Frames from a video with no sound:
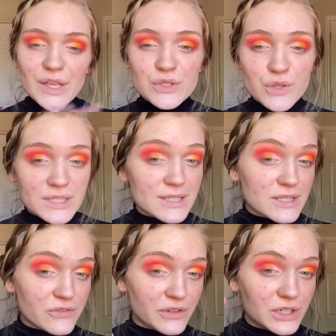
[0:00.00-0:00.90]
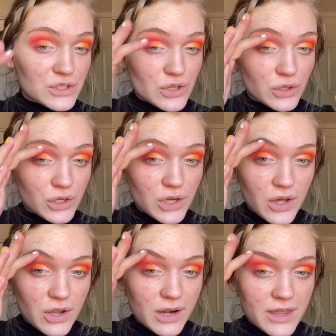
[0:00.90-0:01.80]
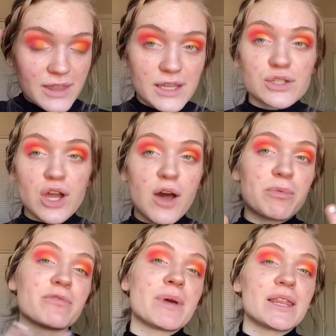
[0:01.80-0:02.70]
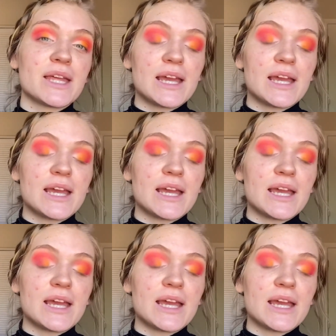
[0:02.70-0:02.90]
So this is the finished look on the top of my lid.